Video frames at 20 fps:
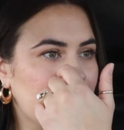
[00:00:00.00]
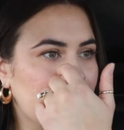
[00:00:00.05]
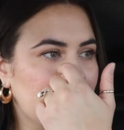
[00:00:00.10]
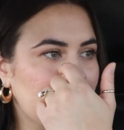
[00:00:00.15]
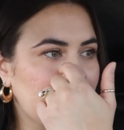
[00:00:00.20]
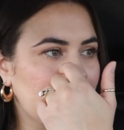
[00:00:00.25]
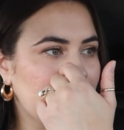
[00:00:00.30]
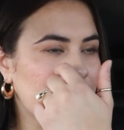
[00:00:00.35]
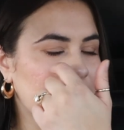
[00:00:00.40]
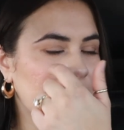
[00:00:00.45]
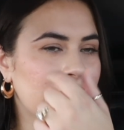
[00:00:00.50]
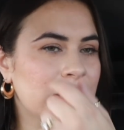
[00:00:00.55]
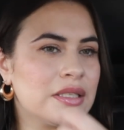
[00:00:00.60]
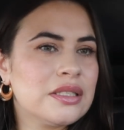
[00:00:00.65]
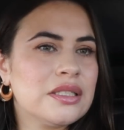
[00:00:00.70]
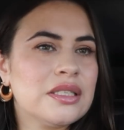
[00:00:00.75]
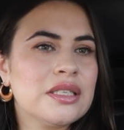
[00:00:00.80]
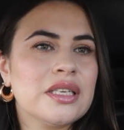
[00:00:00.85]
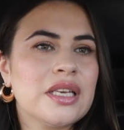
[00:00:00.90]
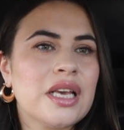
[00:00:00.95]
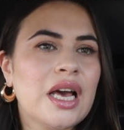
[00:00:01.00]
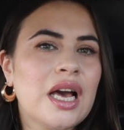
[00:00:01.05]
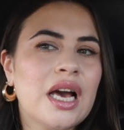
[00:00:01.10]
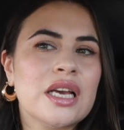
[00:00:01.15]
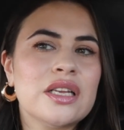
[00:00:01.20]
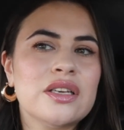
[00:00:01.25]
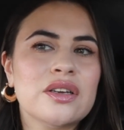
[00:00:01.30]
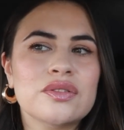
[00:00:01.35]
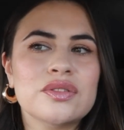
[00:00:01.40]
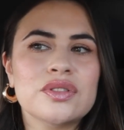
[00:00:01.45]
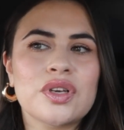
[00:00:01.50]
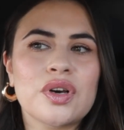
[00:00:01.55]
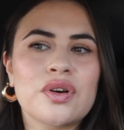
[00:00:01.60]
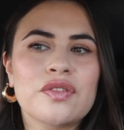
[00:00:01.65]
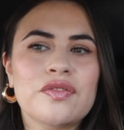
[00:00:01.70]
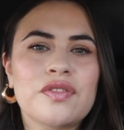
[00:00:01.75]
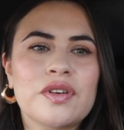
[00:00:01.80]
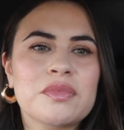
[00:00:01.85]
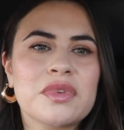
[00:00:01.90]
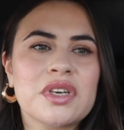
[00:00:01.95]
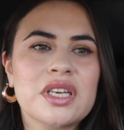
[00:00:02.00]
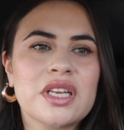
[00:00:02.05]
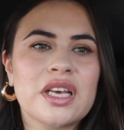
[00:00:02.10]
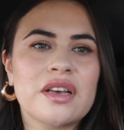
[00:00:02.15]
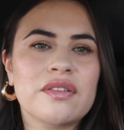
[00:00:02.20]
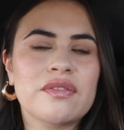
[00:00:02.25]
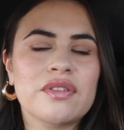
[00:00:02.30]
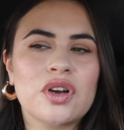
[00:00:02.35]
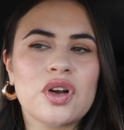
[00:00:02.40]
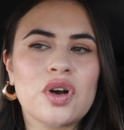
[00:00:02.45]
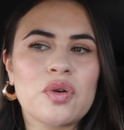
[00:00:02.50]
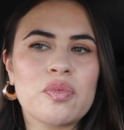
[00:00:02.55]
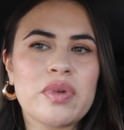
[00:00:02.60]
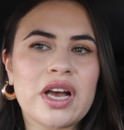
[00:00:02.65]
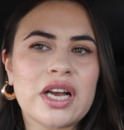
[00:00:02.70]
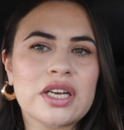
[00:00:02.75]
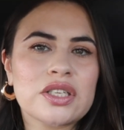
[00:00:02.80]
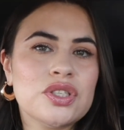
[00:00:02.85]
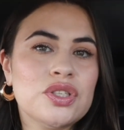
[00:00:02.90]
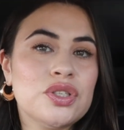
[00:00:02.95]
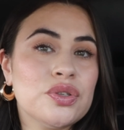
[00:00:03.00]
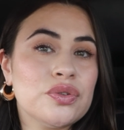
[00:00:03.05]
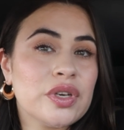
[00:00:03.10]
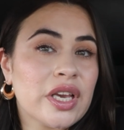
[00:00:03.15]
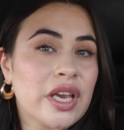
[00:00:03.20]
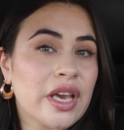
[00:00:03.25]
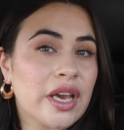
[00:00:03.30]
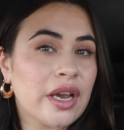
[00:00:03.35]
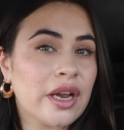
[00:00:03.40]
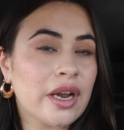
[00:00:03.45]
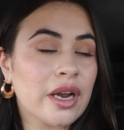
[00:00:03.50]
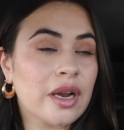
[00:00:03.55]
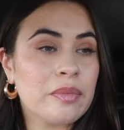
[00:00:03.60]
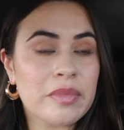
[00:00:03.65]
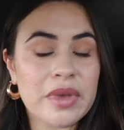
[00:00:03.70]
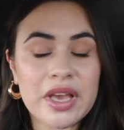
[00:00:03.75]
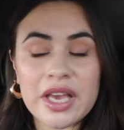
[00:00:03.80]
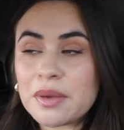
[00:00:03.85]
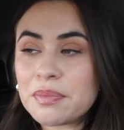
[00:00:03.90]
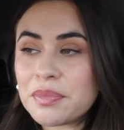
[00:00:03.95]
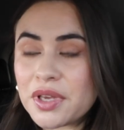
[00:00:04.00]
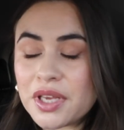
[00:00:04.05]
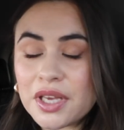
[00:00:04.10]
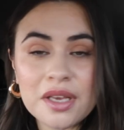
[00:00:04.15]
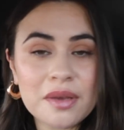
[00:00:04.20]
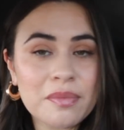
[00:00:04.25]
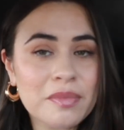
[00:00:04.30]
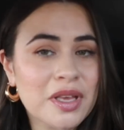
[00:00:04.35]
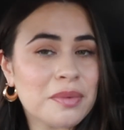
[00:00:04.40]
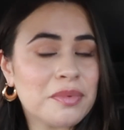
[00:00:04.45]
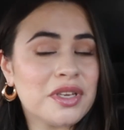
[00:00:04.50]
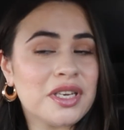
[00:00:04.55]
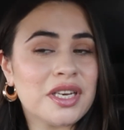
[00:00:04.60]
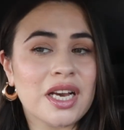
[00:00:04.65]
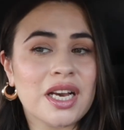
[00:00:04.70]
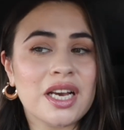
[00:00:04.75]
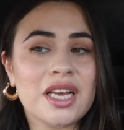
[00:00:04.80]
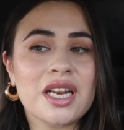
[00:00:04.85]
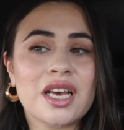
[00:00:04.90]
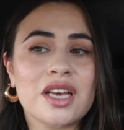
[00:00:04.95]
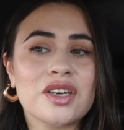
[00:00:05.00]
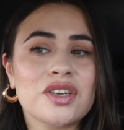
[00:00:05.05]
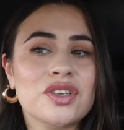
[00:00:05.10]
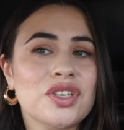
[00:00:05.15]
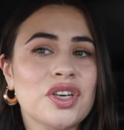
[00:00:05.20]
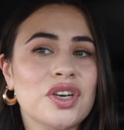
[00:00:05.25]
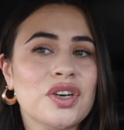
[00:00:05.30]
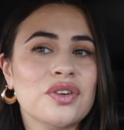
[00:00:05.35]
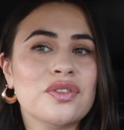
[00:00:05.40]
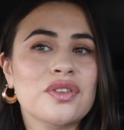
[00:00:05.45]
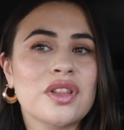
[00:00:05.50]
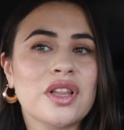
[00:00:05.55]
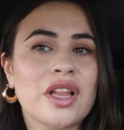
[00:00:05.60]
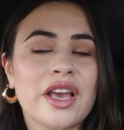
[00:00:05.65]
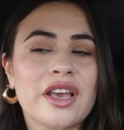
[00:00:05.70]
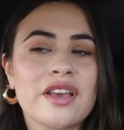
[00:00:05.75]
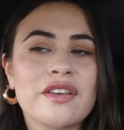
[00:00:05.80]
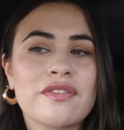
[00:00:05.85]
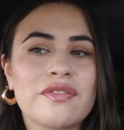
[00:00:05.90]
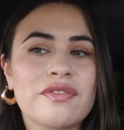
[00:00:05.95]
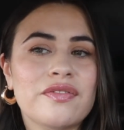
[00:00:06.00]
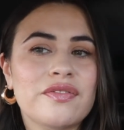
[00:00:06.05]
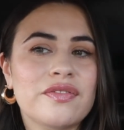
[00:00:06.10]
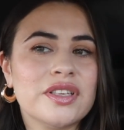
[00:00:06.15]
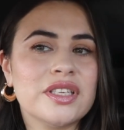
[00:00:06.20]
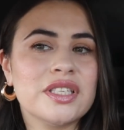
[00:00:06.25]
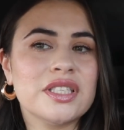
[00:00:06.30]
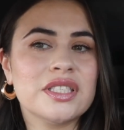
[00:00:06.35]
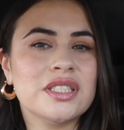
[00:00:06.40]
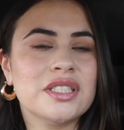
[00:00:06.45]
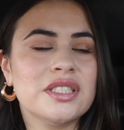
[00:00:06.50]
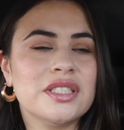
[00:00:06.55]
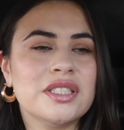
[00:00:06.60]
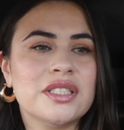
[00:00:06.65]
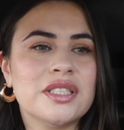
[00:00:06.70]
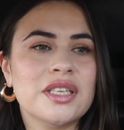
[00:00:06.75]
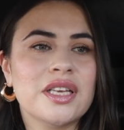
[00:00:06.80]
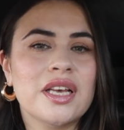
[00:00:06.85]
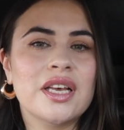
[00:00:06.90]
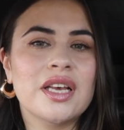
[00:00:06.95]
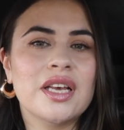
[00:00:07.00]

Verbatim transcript: and yeah i don't know if i'm gonna ever go back to doing hair maybe maybe not i don't know life is